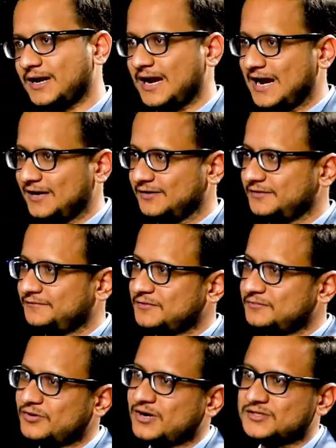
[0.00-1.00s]
add a
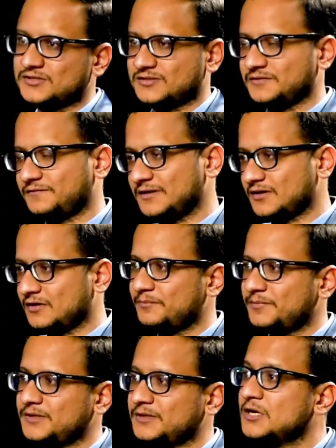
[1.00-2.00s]
different branch or different
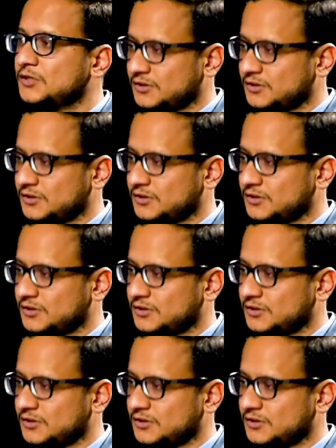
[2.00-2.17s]
company,